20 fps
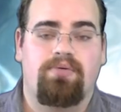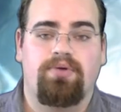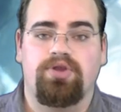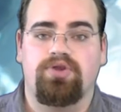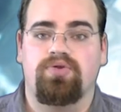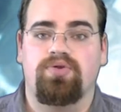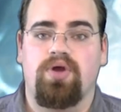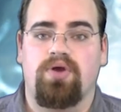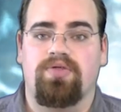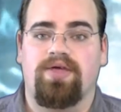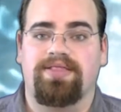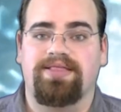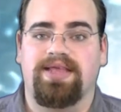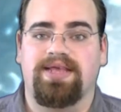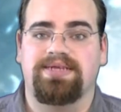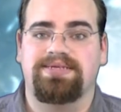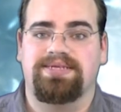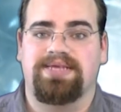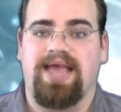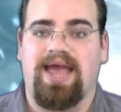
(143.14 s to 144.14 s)
we do know that
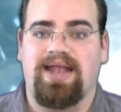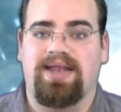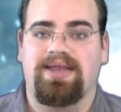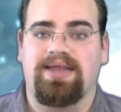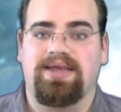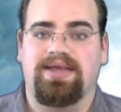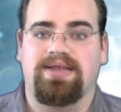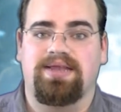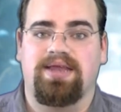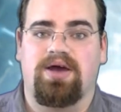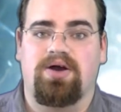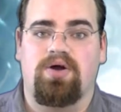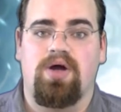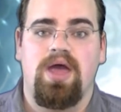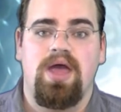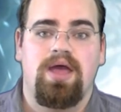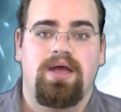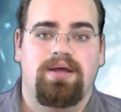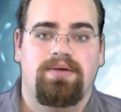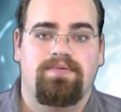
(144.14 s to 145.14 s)
the Zat'nik'atel
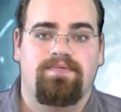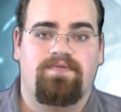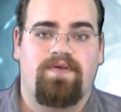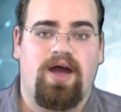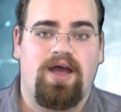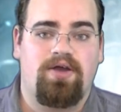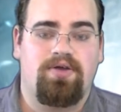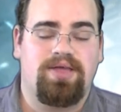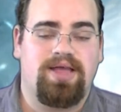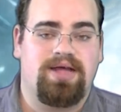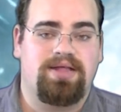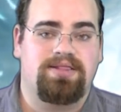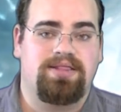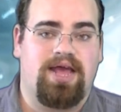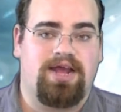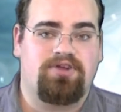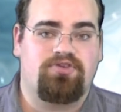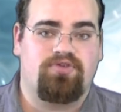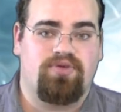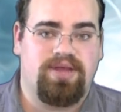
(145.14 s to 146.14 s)
fires
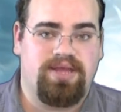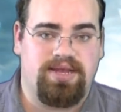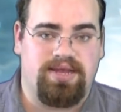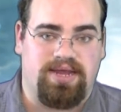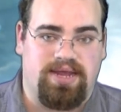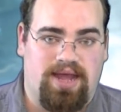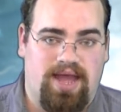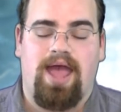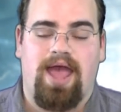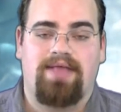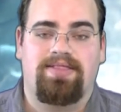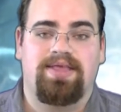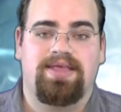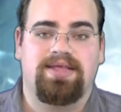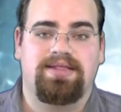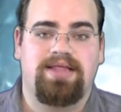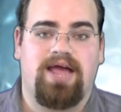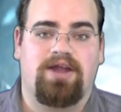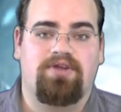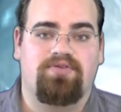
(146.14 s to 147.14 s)
electricity, and this
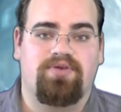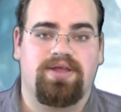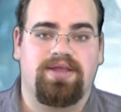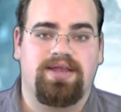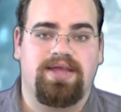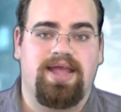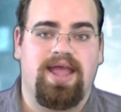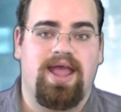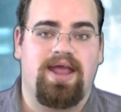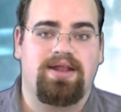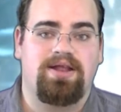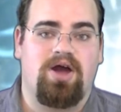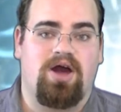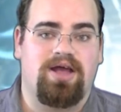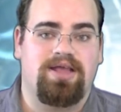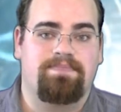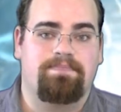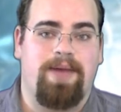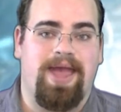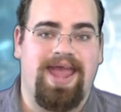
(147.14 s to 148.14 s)
electricity can
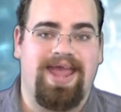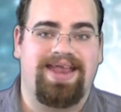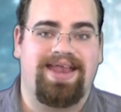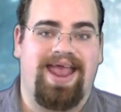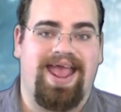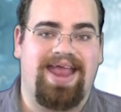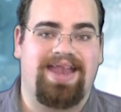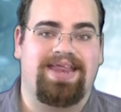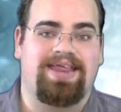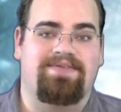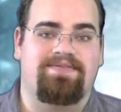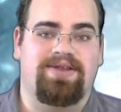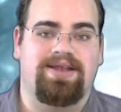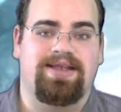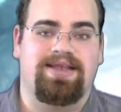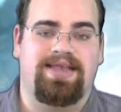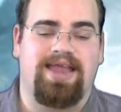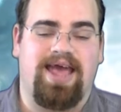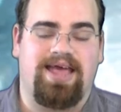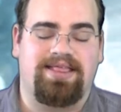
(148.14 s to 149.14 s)
cause pain and
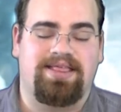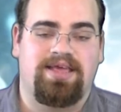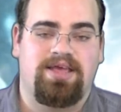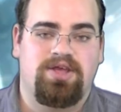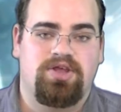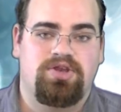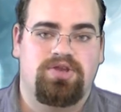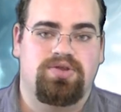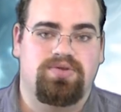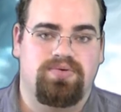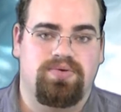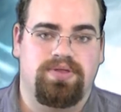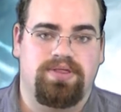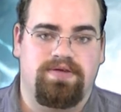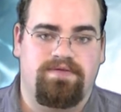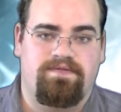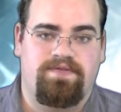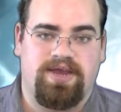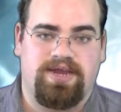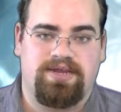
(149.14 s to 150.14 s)
even death to
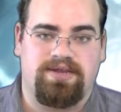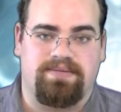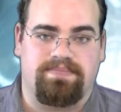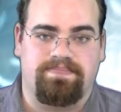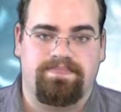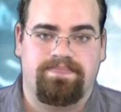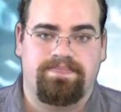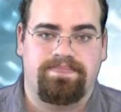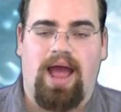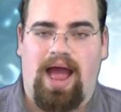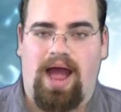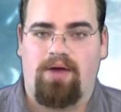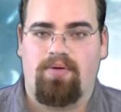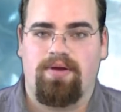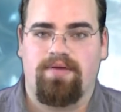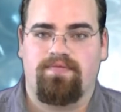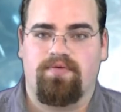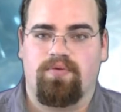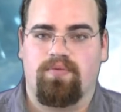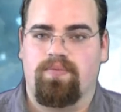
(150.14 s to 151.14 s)
the victim.
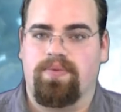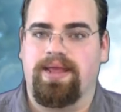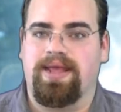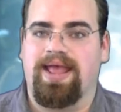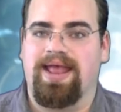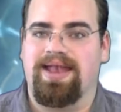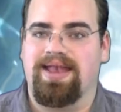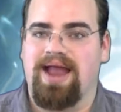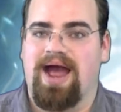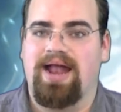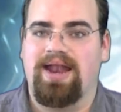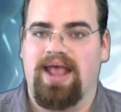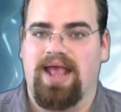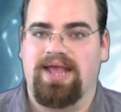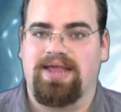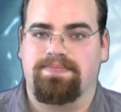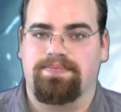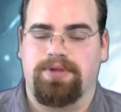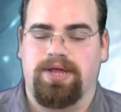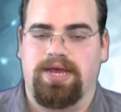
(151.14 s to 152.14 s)
However, we cannot
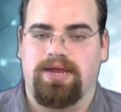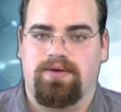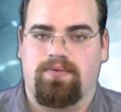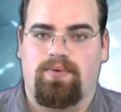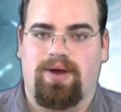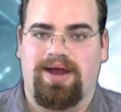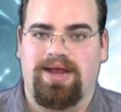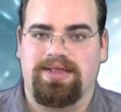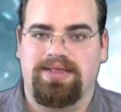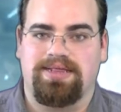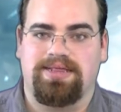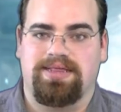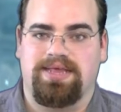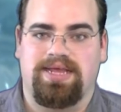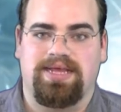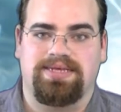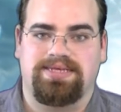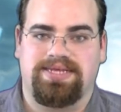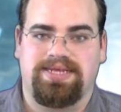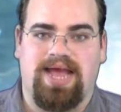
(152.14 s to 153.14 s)
explain why
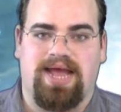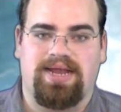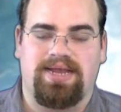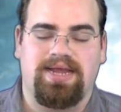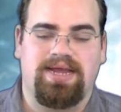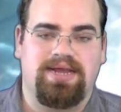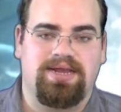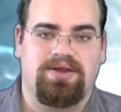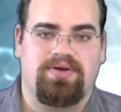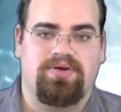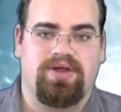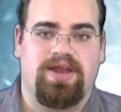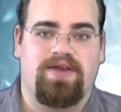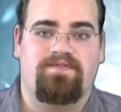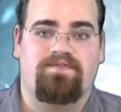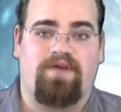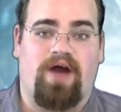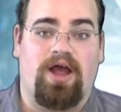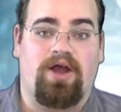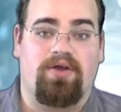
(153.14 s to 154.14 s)
the Zat'nik'atel
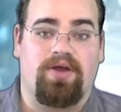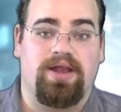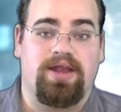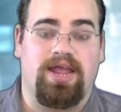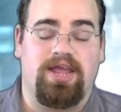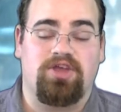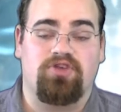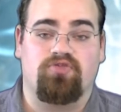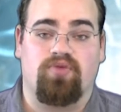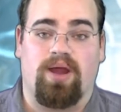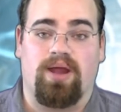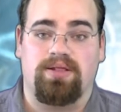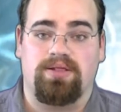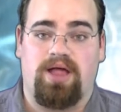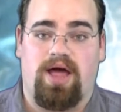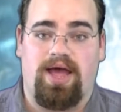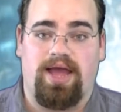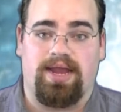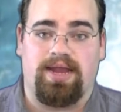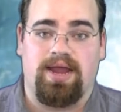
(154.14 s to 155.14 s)
can fire in a straight
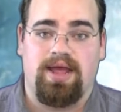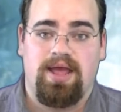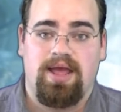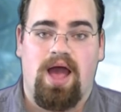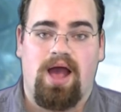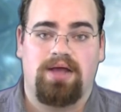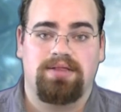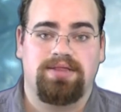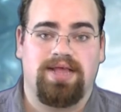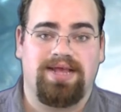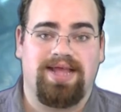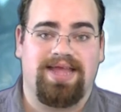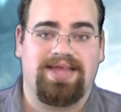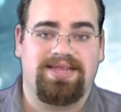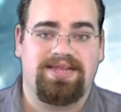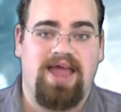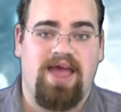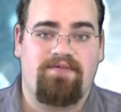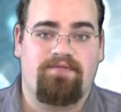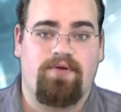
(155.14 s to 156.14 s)
line, unlike a
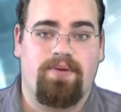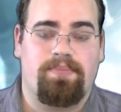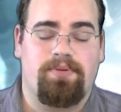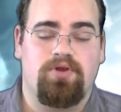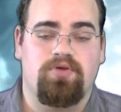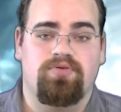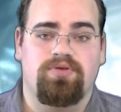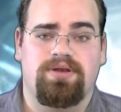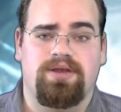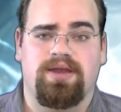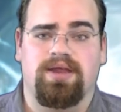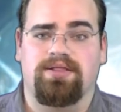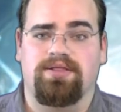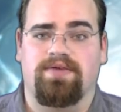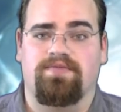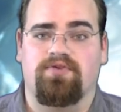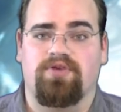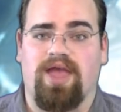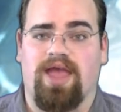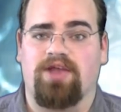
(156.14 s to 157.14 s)
staff weapon who
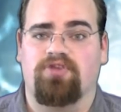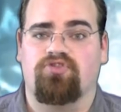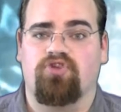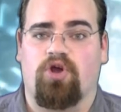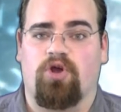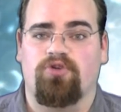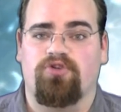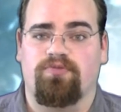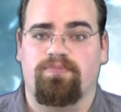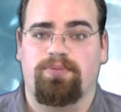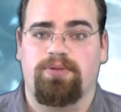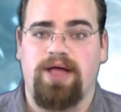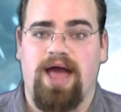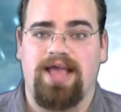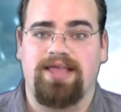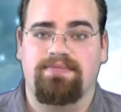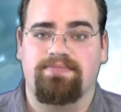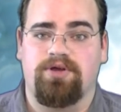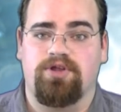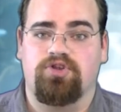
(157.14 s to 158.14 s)
delivers a charge of
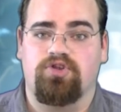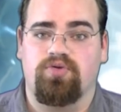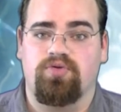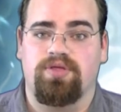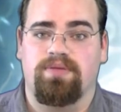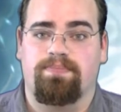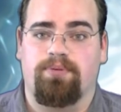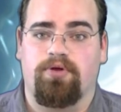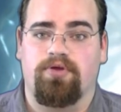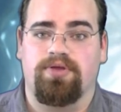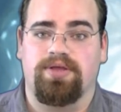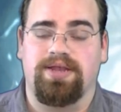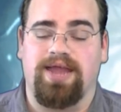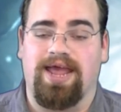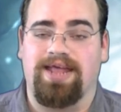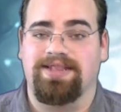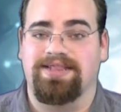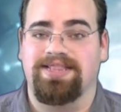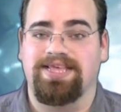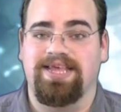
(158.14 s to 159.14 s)
plasma to the person
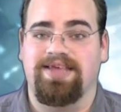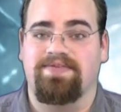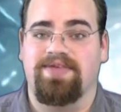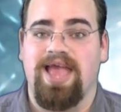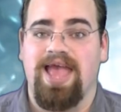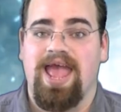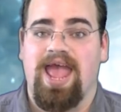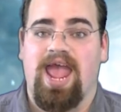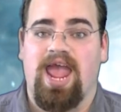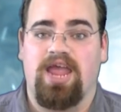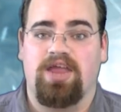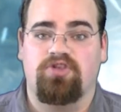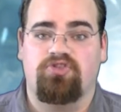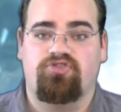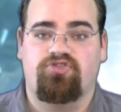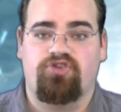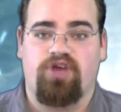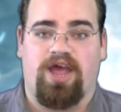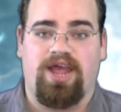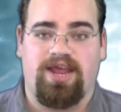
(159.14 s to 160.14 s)
and leaves a
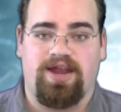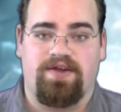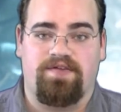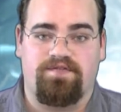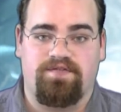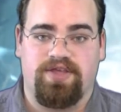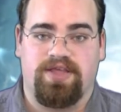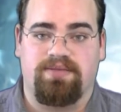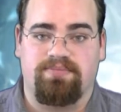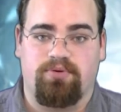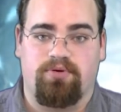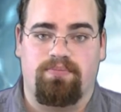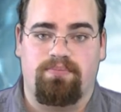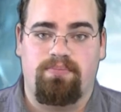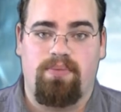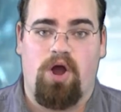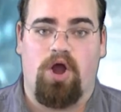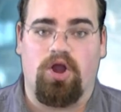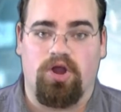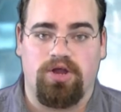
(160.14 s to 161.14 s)
giant visible
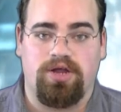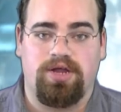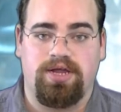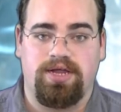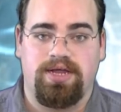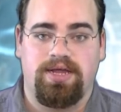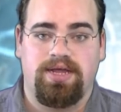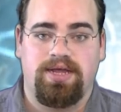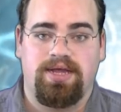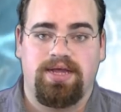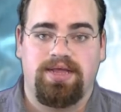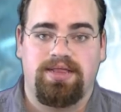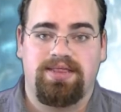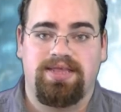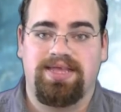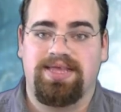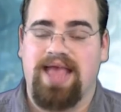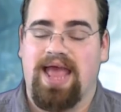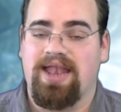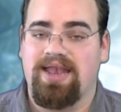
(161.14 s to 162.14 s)
mark.
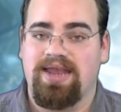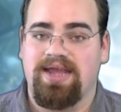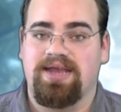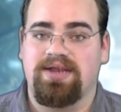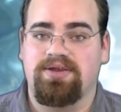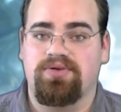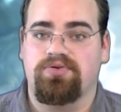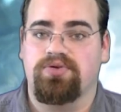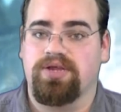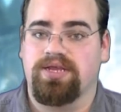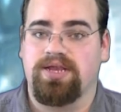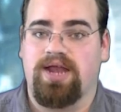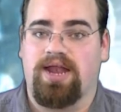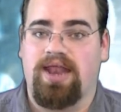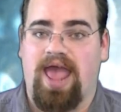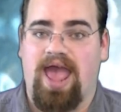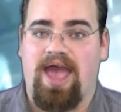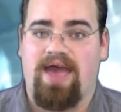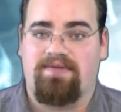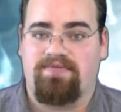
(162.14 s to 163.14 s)
The Zat'nik'atel does not
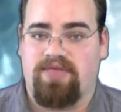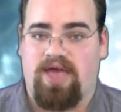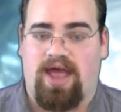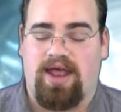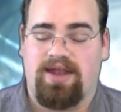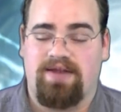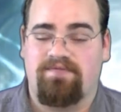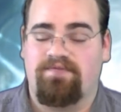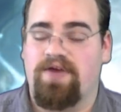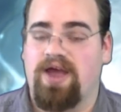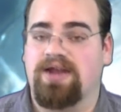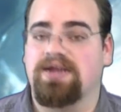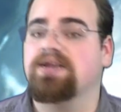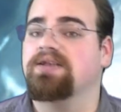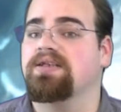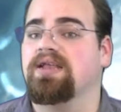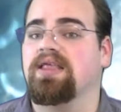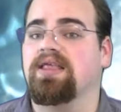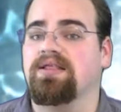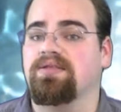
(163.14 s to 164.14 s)
have that, and in fact it
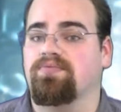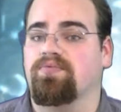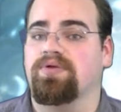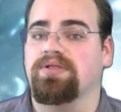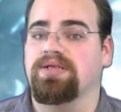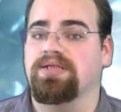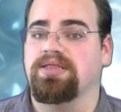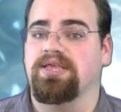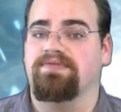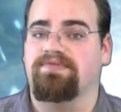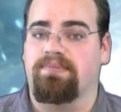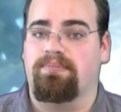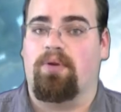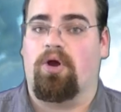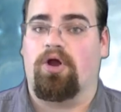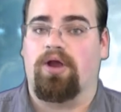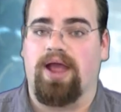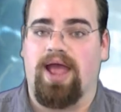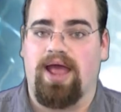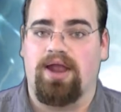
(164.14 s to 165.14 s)
doesn't really leave a
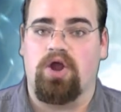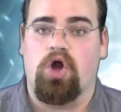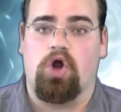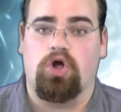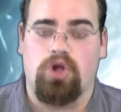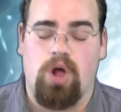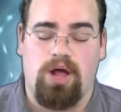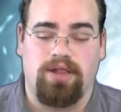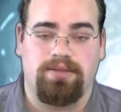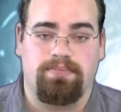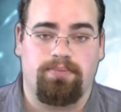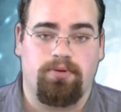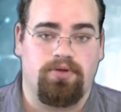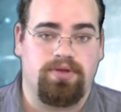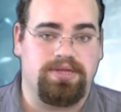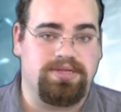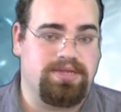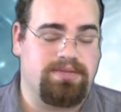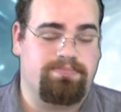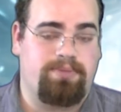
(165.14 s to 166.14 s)
mark at all on the
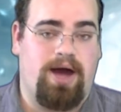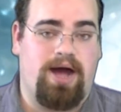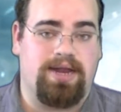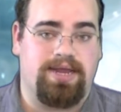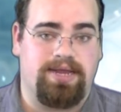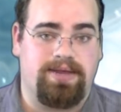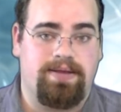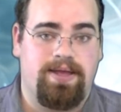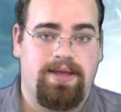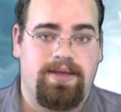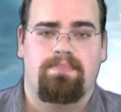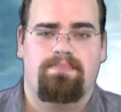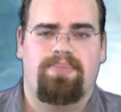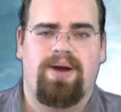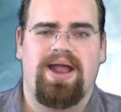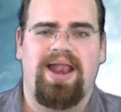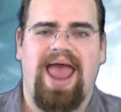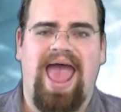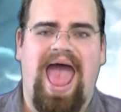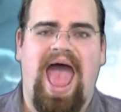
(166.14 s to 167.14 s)
person's body.
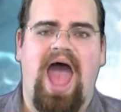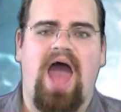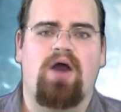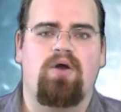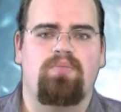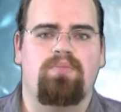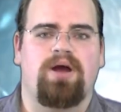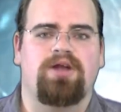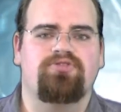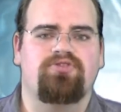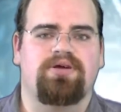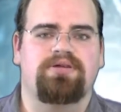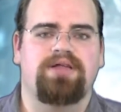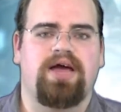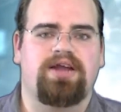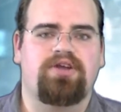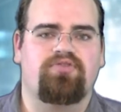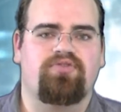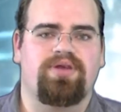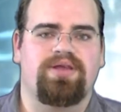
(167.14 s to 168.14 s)
But how much
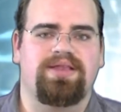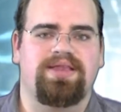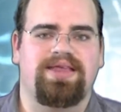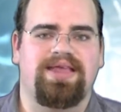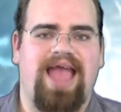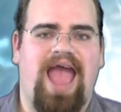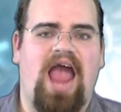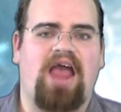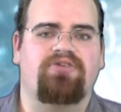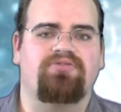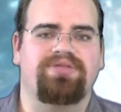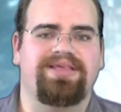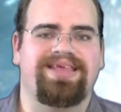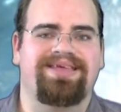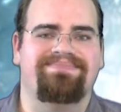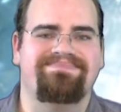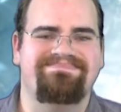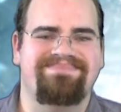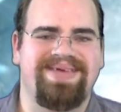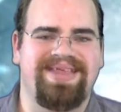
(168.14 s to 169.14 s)
electricity is actually
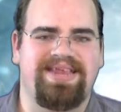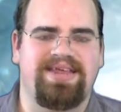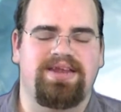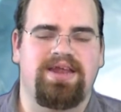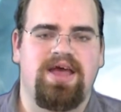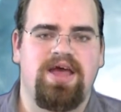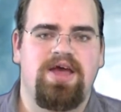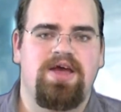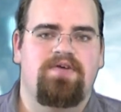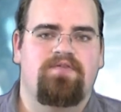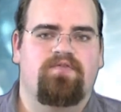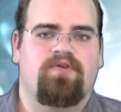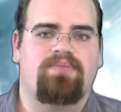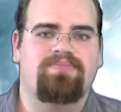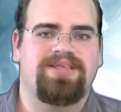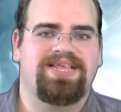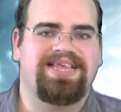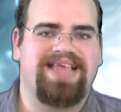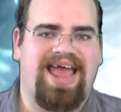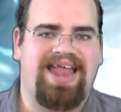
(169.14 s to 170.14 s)
emitted from
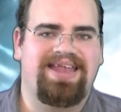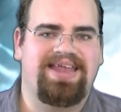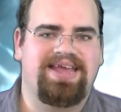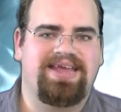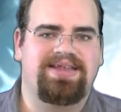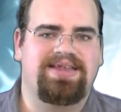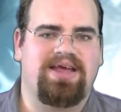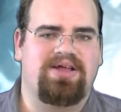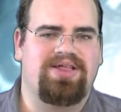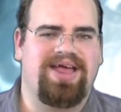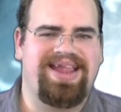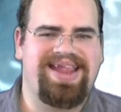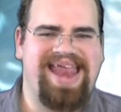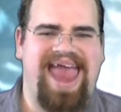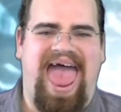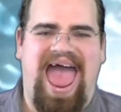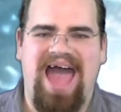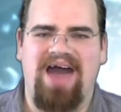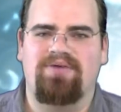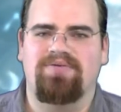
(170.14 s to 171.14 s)
the Zat'nik'atel, and
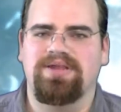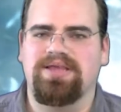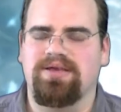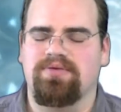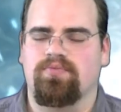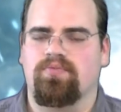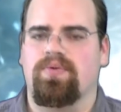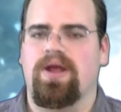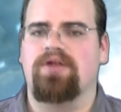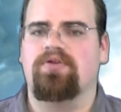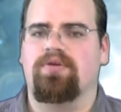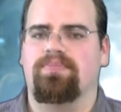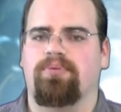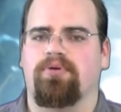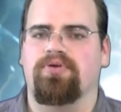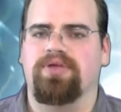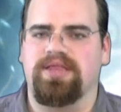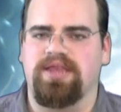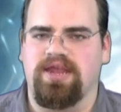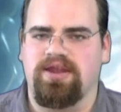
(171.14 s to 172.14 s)
how does it render a
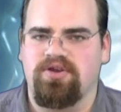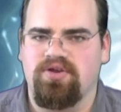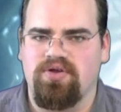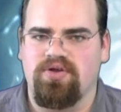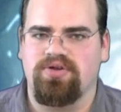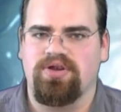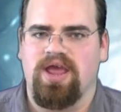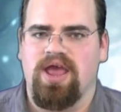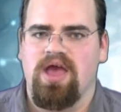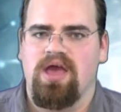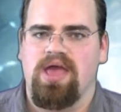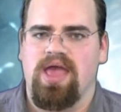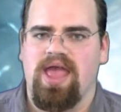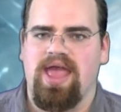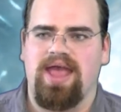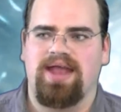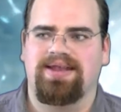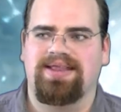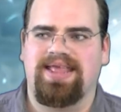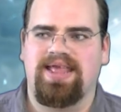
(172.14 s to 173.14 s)
person inert
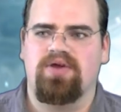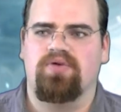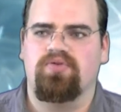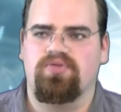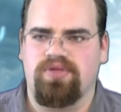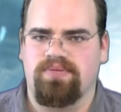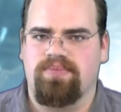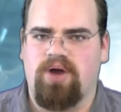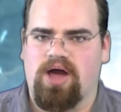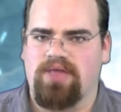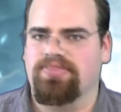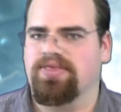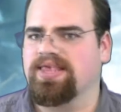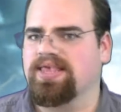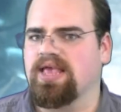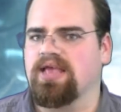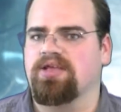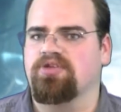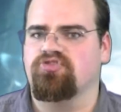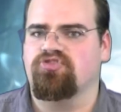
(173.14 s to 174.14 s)
and kill them on the
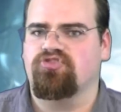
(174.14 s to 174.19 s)
second